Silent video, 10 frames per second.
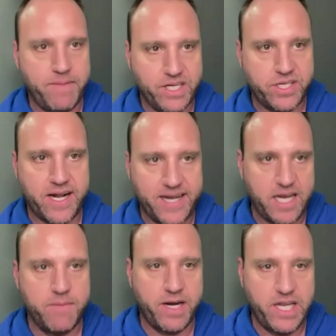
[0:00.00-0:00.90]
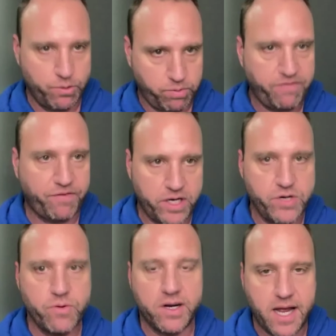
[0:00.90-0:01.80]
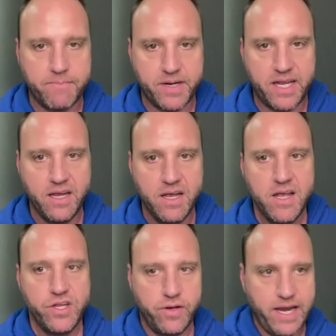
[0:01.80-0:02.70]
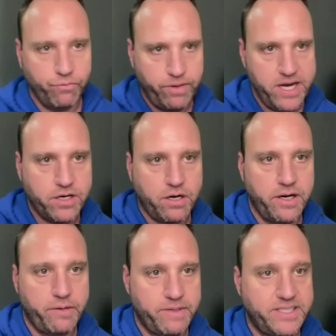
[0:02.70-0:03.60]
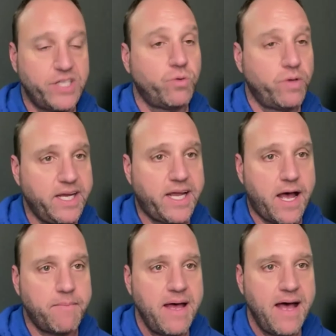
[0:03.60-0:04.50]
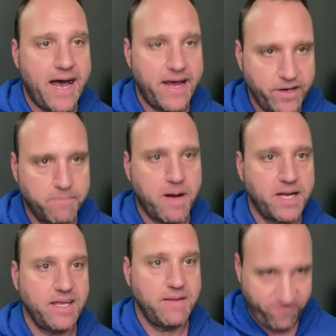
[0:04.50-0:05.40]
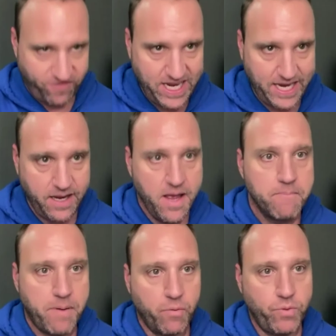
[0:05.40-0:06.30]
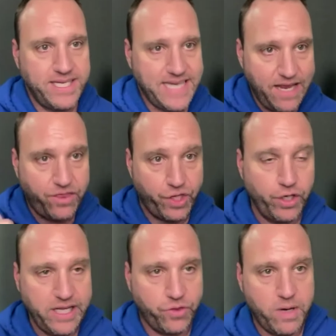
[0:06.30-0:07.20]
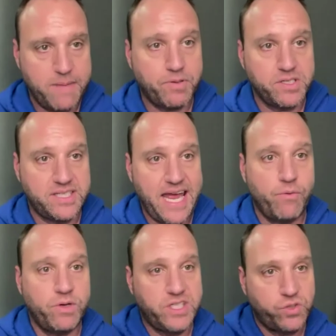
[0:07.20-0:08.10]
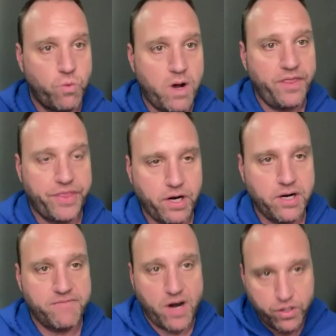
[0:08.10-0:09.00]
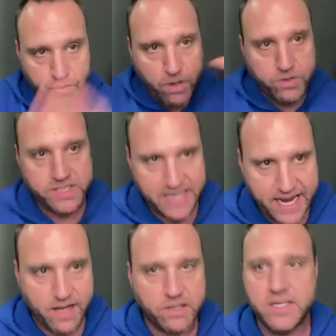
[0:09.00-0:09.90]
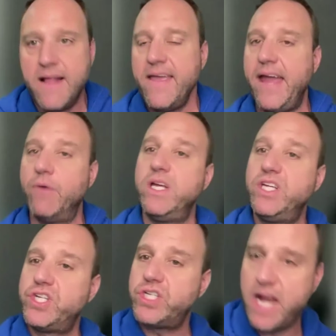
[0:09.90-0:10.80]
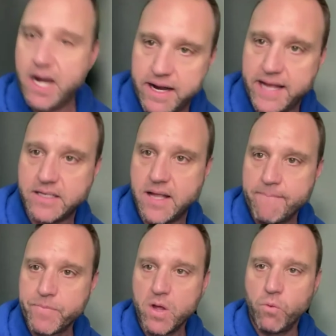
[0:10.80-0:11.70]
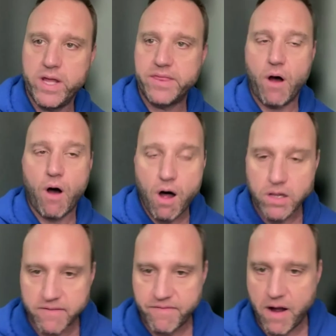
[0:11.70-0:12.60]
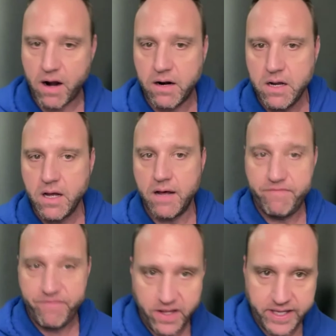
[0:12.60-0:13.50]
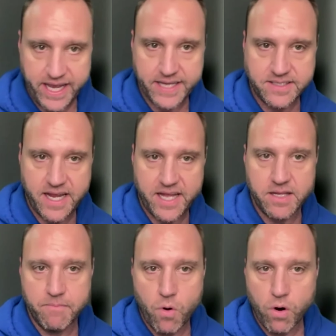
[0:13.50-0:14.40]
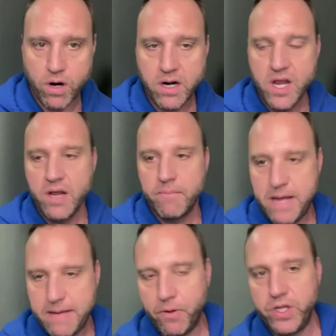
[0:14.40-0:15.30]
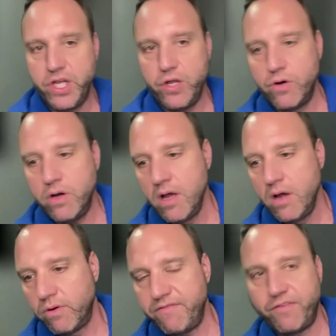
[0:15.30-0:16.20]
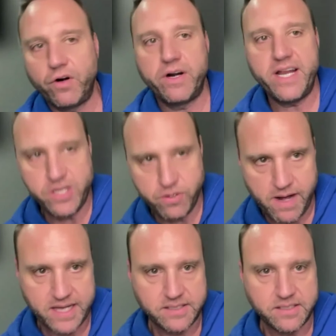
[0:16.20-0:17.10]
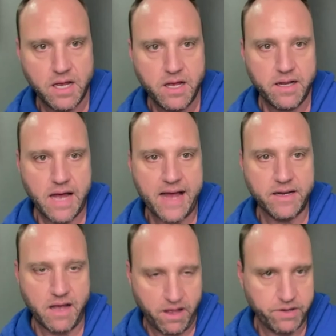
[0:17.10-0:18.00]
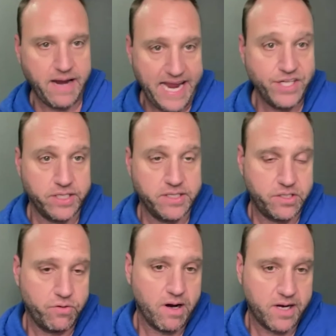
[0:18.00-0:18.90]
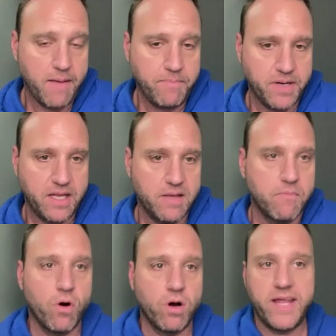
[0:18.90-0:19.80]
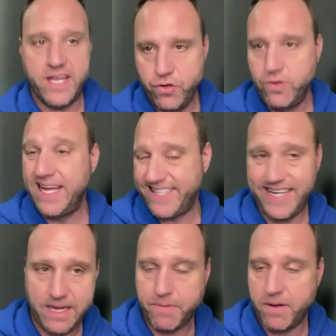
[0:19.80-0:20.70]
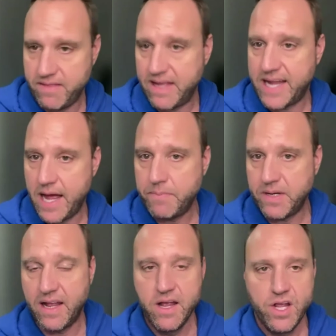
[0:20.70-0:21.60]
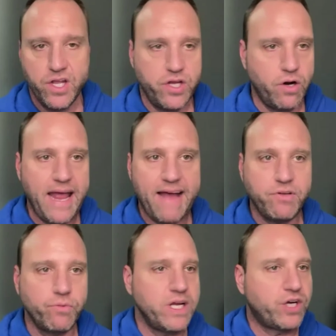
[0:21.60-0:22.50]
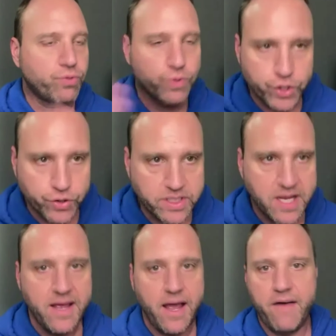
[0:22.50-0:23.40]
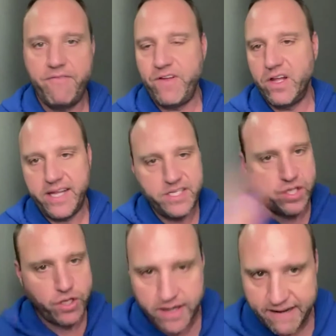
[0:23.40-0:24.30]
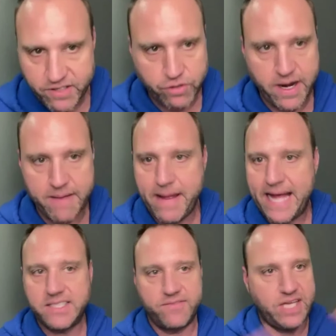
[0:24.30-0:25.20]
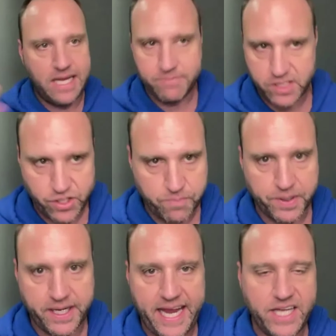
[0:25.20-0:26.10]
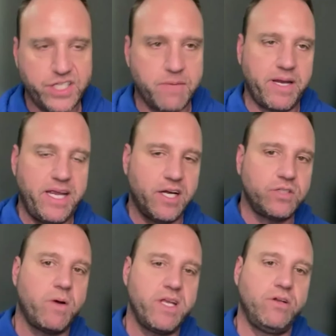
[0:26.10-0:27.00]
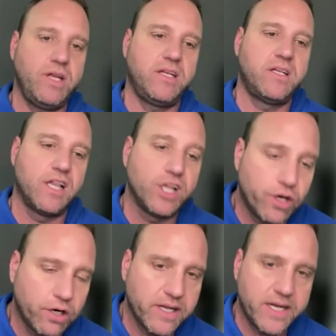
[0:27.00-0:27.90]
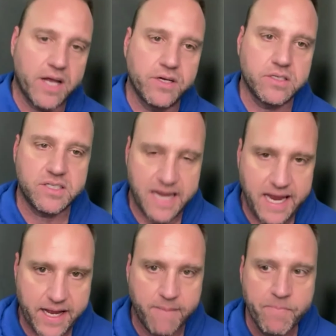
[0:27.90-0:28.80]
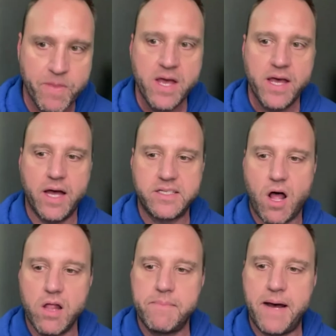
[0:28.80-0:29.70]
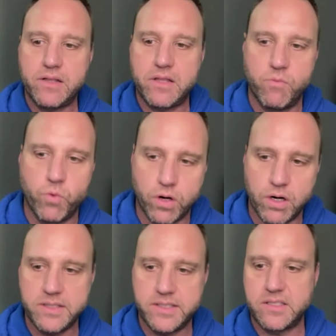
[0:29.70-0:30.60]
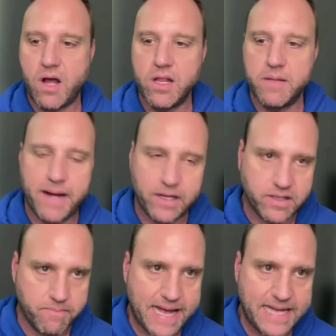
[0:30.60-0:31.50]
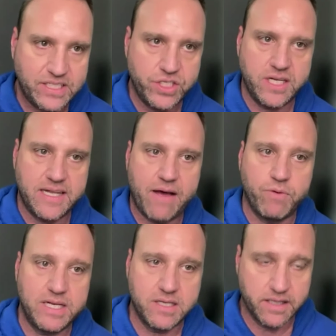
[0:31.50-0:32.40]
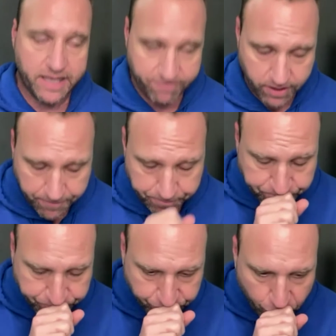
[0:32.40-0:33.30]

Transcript: commission on anybody you refer into our company, you get reoccurring residual income on their monthly fee, but we take 33%, which is 1/3 of our gross sales, and we share it with all of our affiliates. And the more people you refer into us, other agents to our company, the more that you get to keep that company. You don't have to recruit affiliates. You don't have to create massive teams and duplication. But here's what you need to learn and understand. It's all about the words. It's all about the messaging that we deliver.